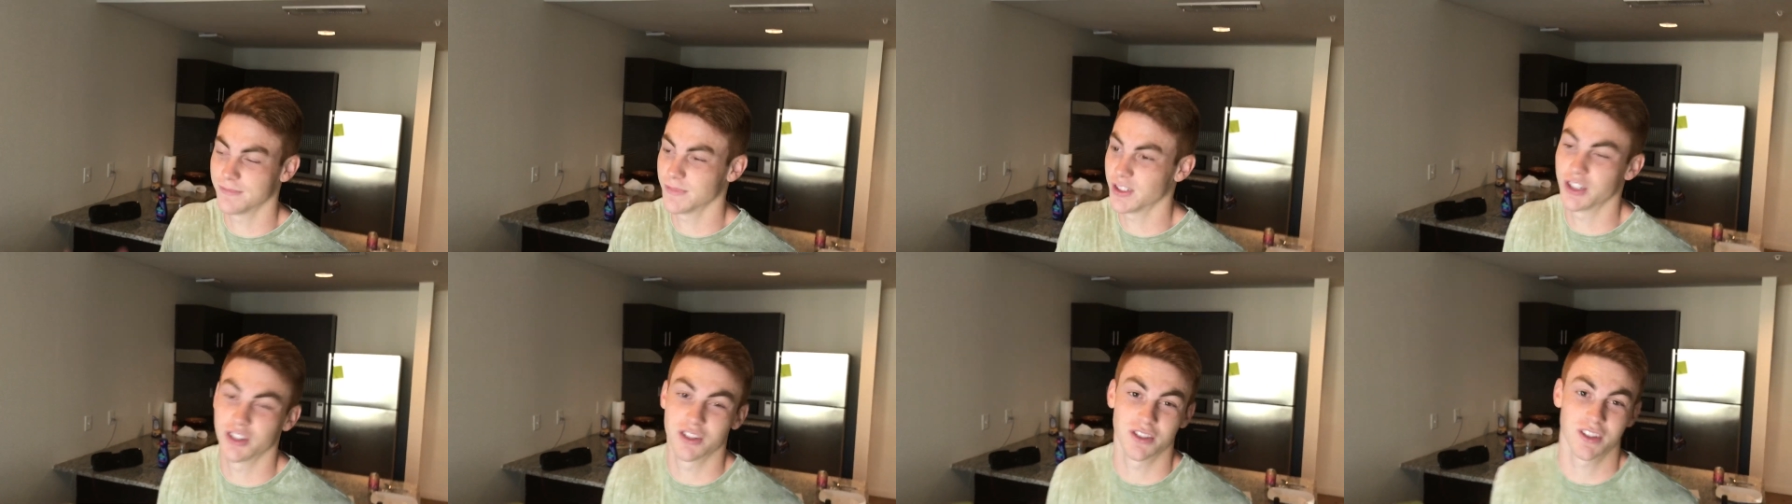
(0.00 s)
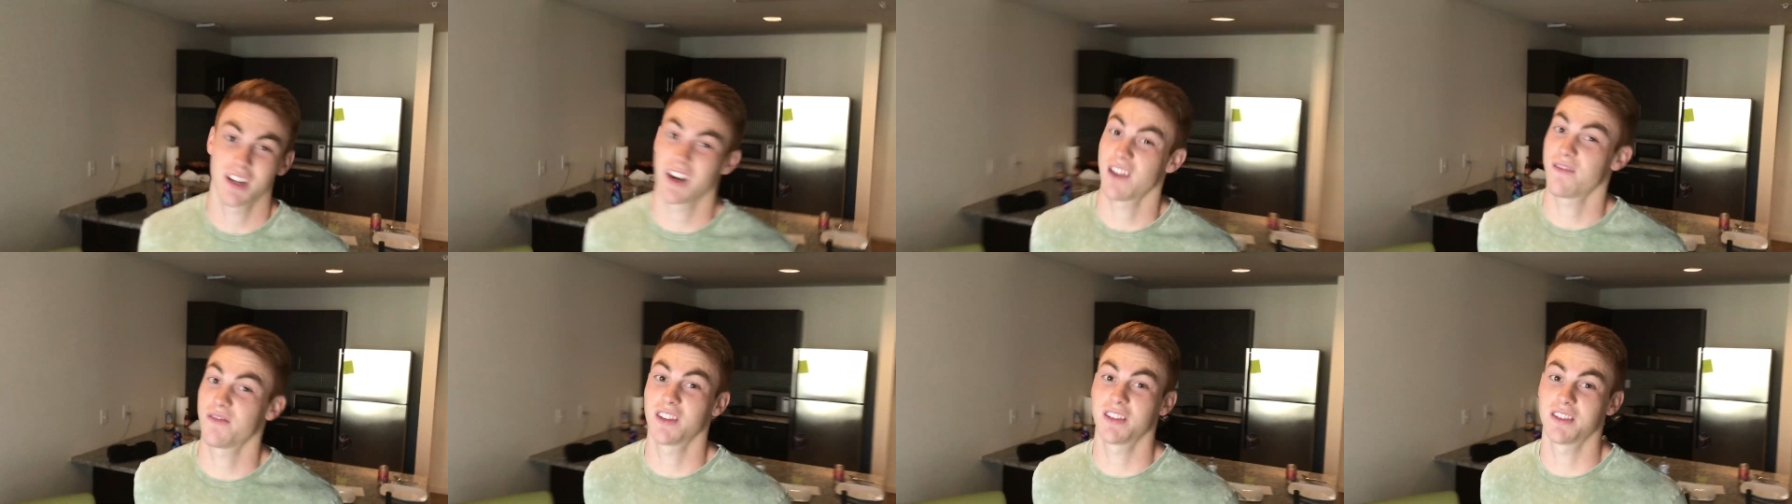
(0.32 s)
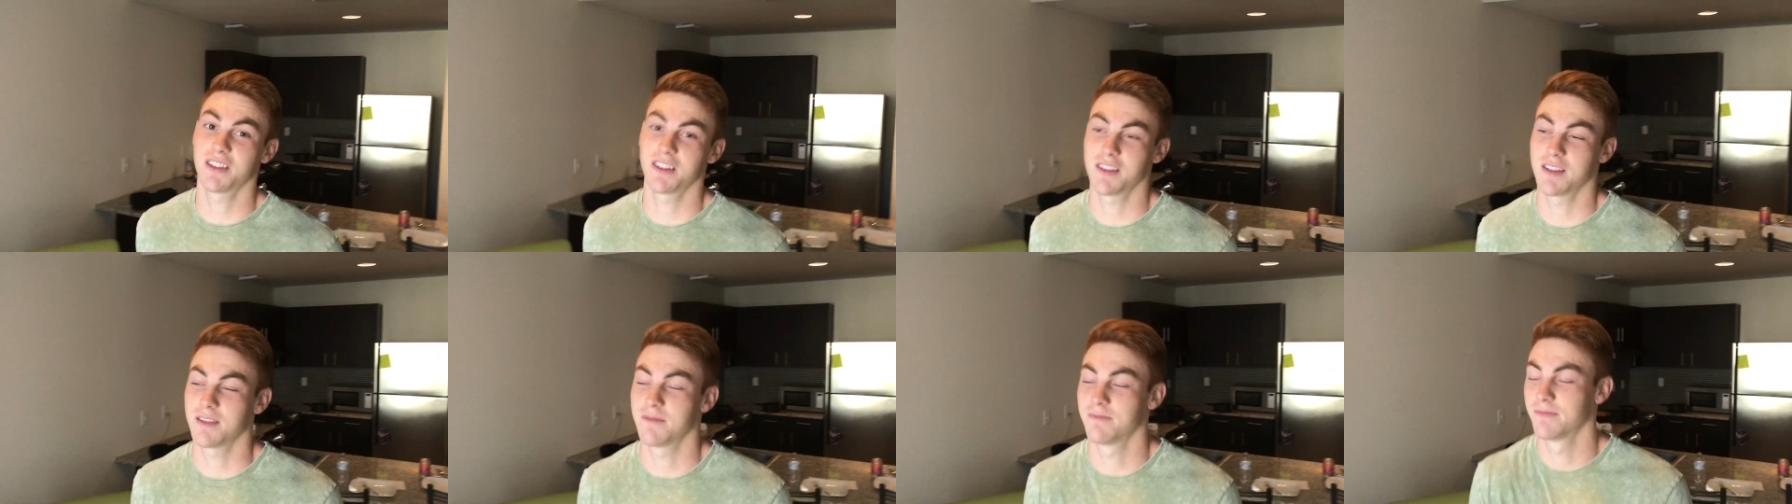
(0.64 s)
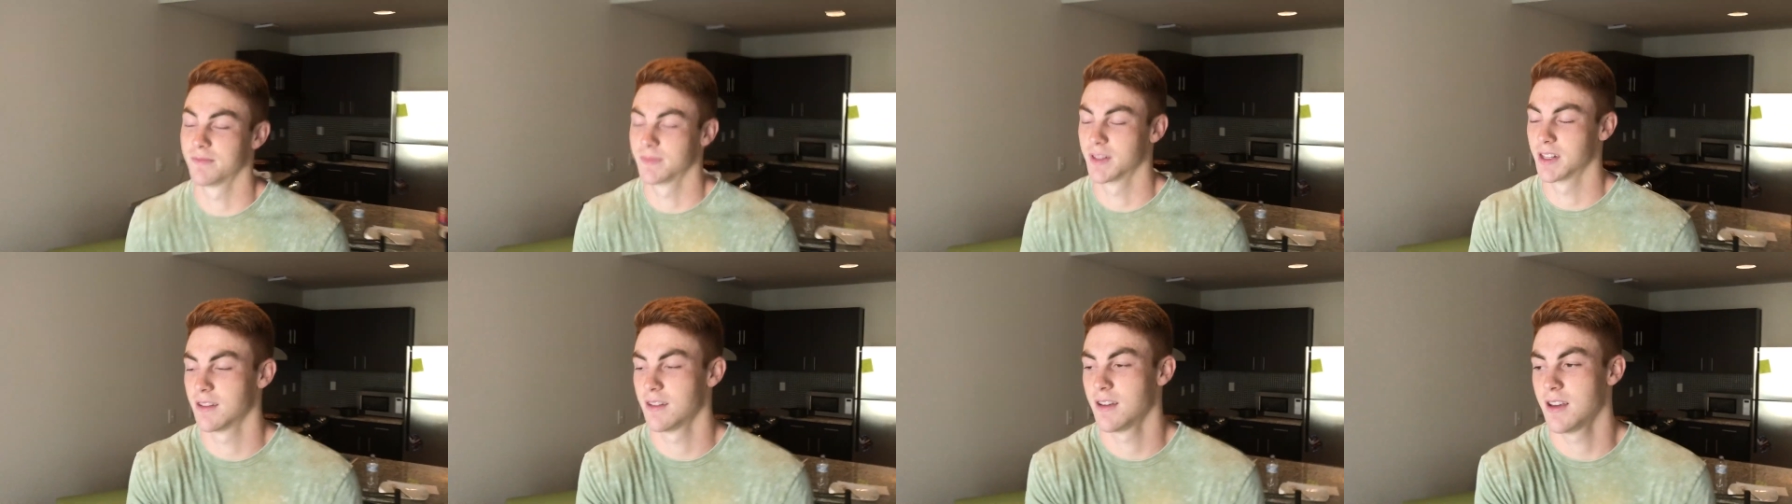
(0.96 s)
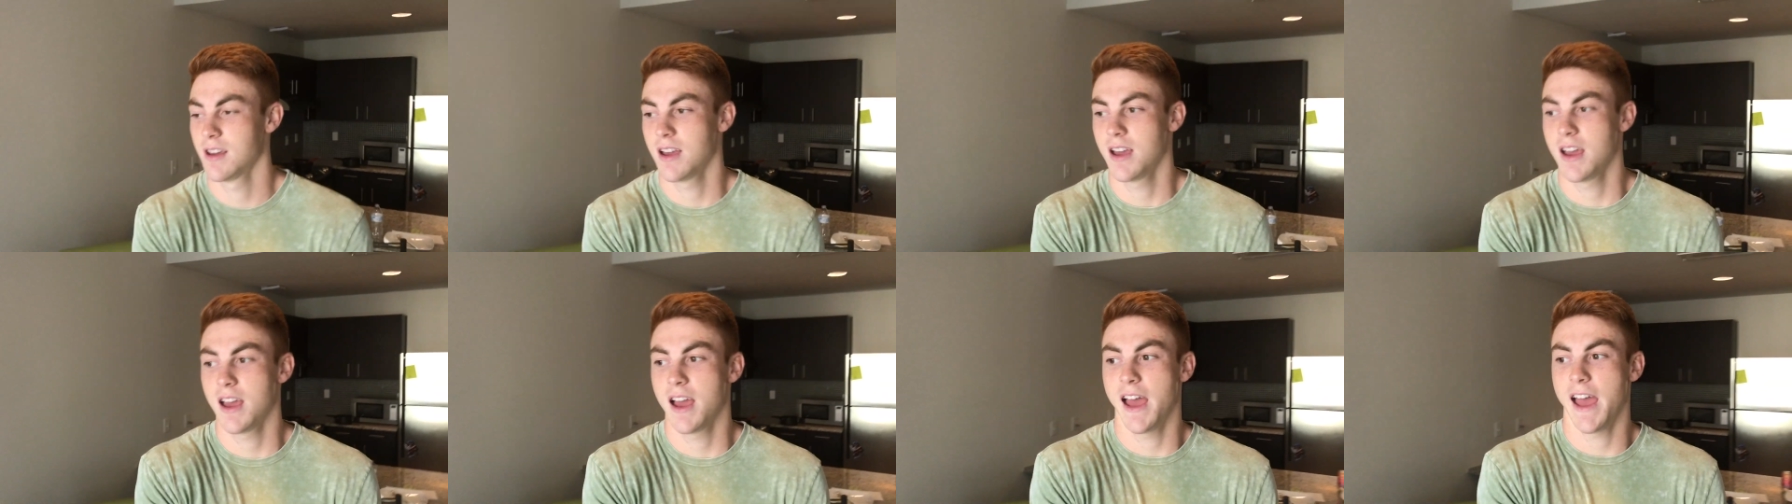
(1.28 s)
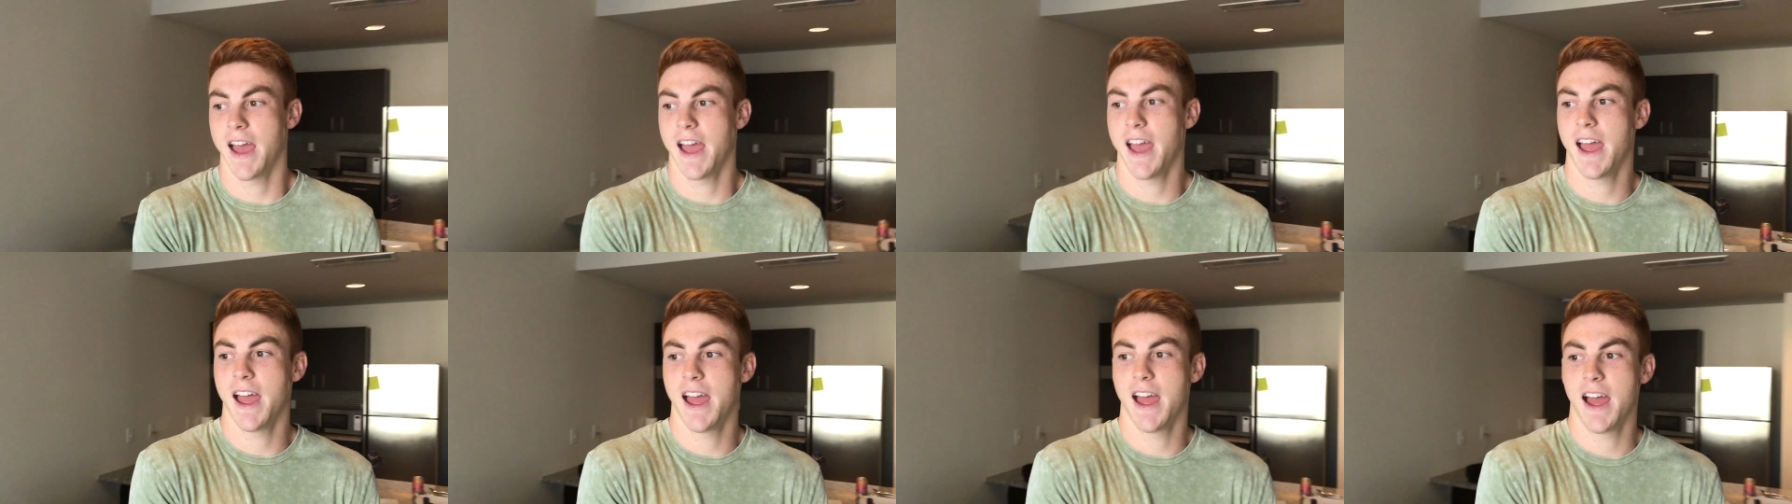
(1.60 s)
You're just gonna have to see.
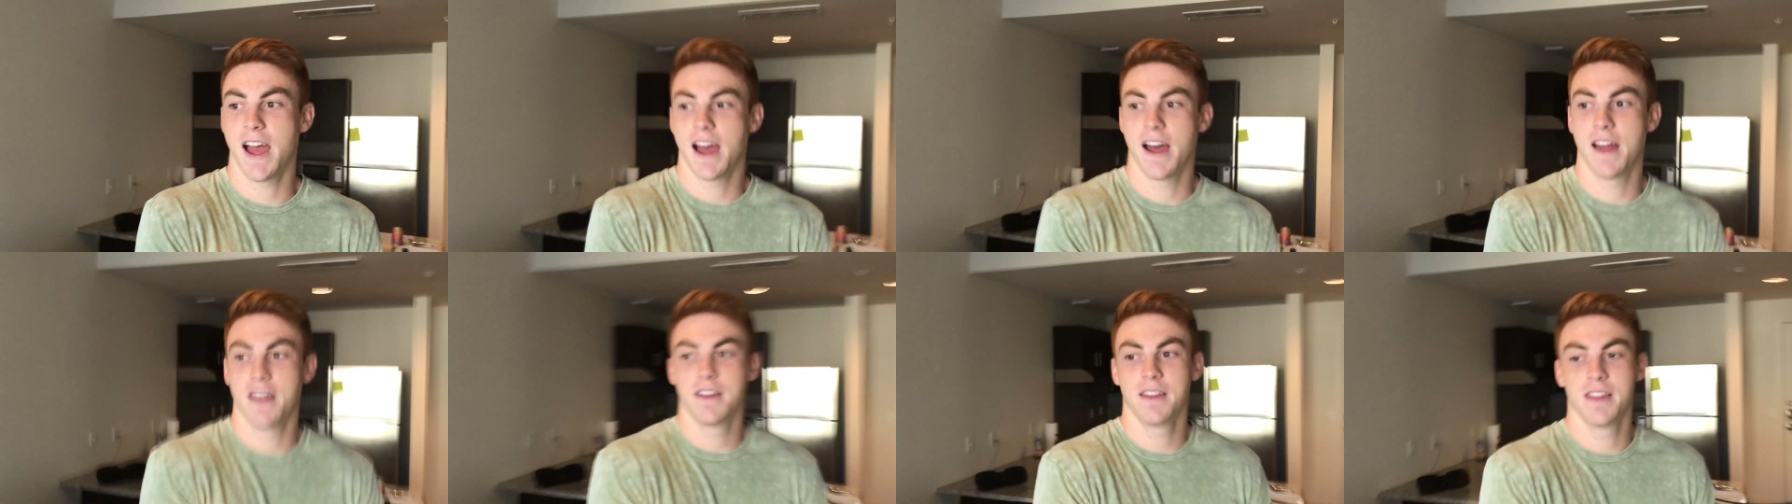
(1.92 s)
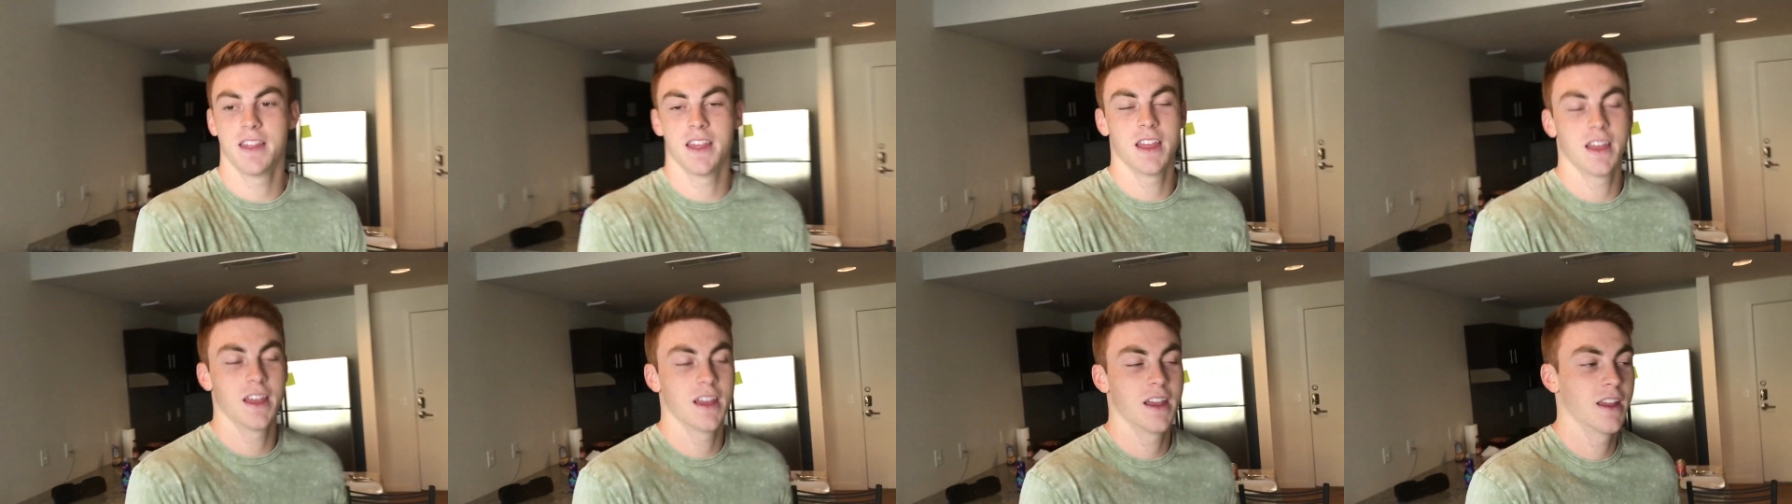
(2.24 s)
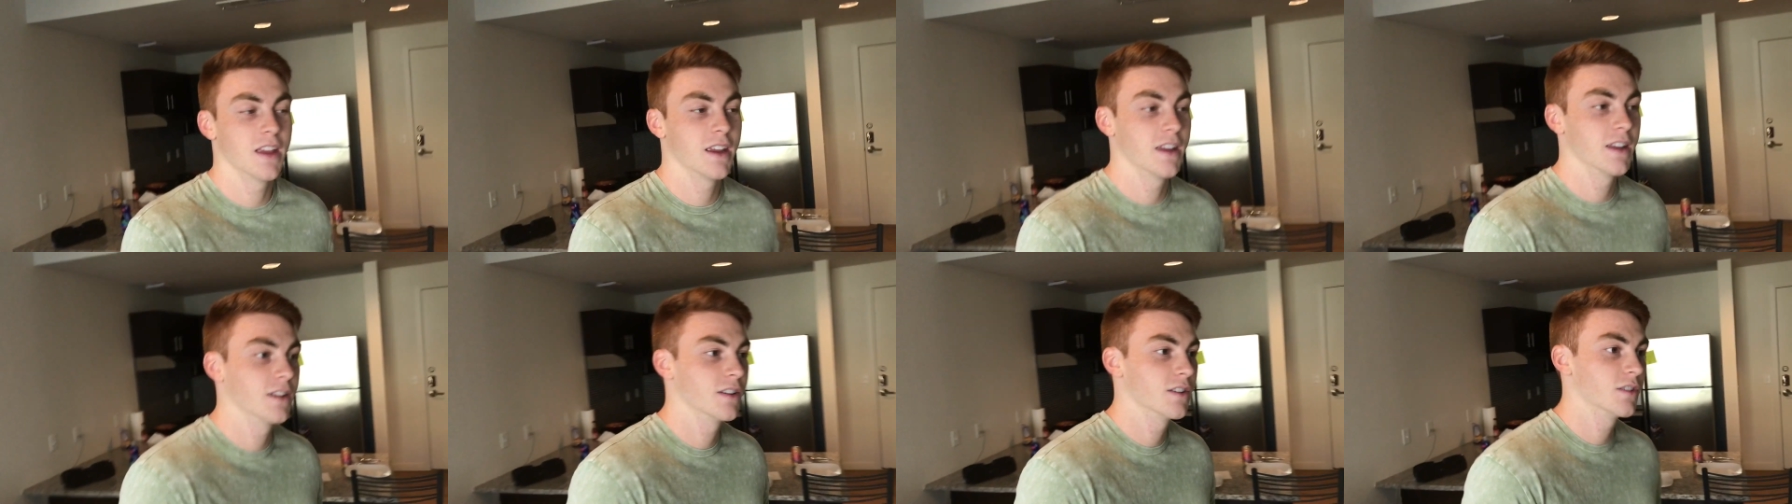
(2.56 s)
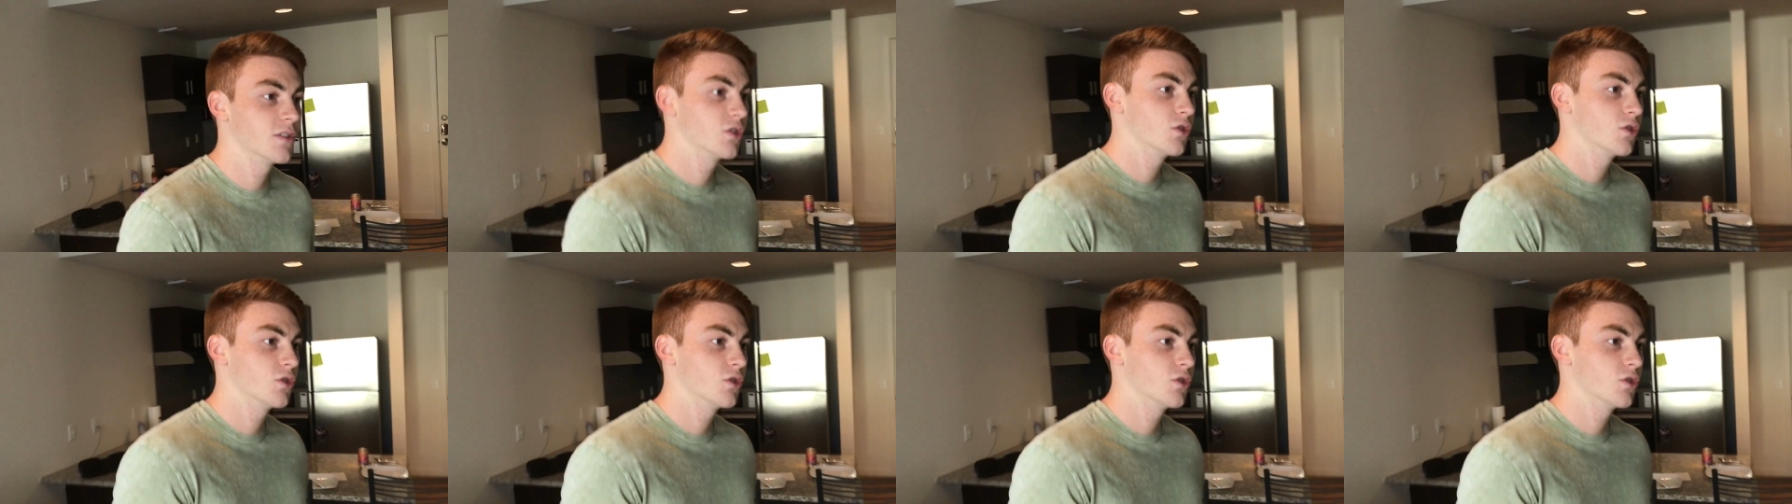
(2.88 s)
And then